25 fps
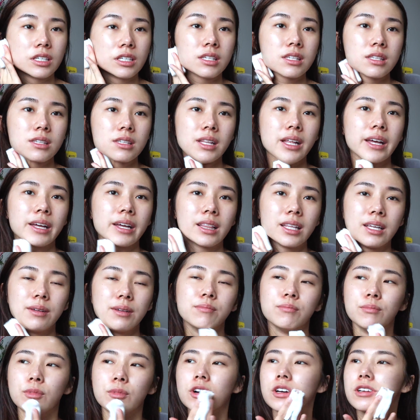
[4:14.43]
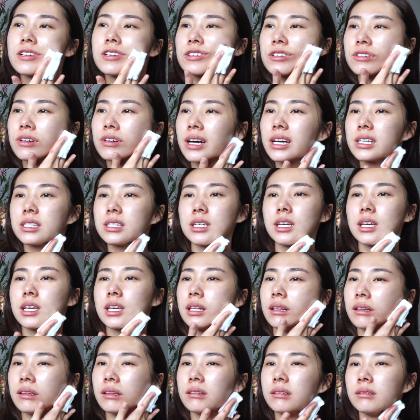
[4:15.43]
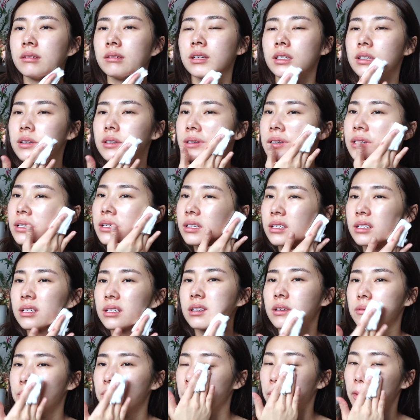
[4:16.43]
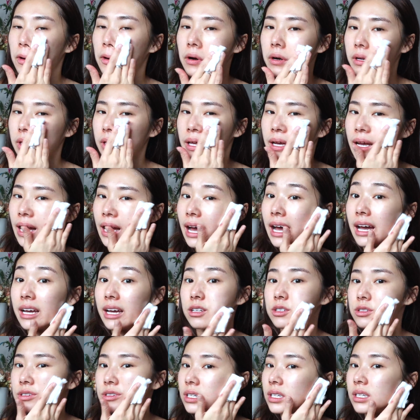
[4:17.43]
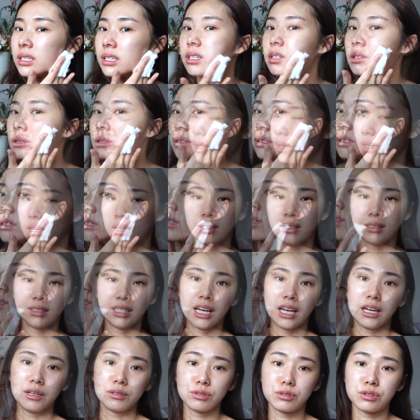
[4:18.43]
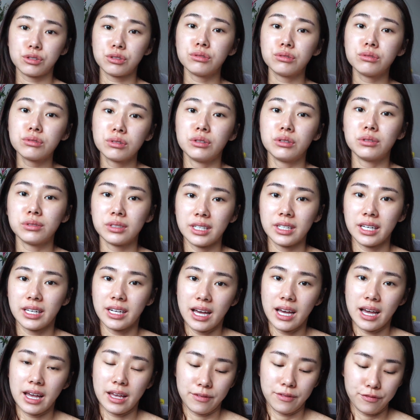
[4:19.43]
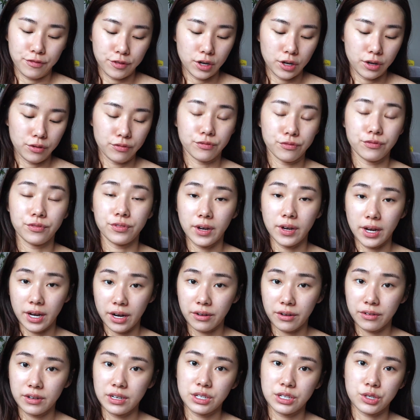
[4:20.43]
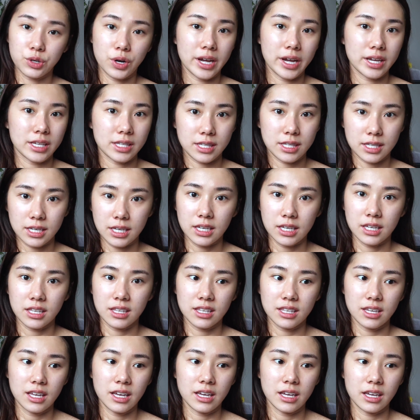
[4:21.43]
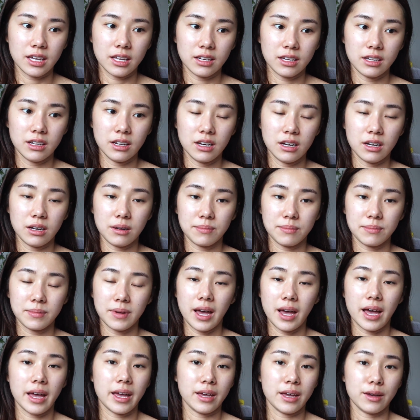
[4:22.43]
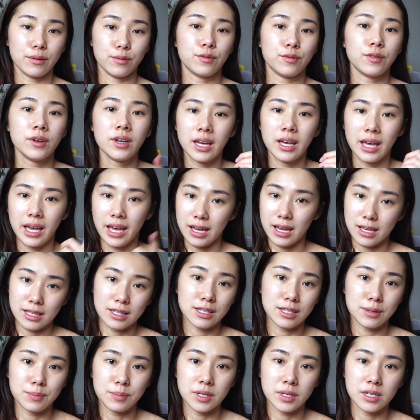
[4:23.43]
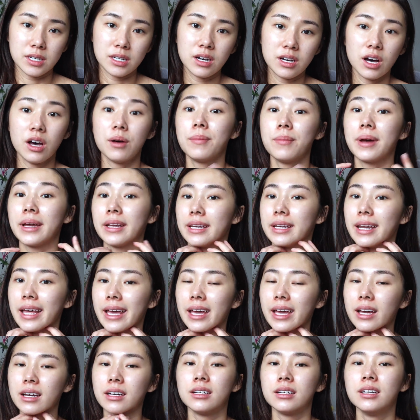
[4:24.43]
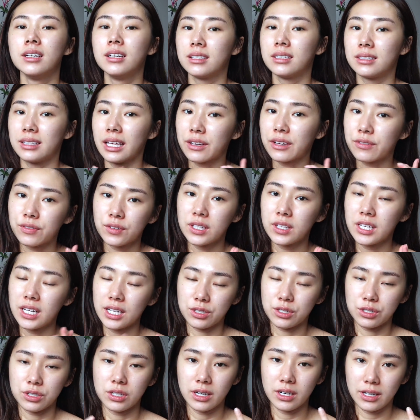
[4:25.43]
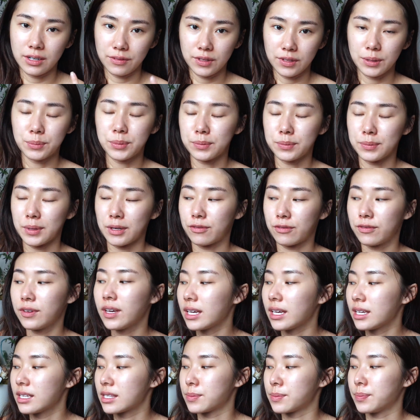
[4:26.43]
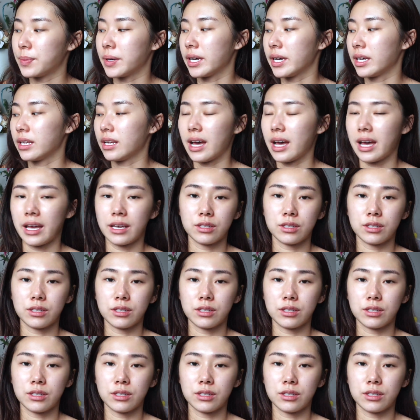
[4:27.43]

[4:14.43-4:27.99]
slightly moisturized and more like hydrated. Now do note that I've got very dry skin, and I have eczema on my neck. Thankfully I do not have them on my face, but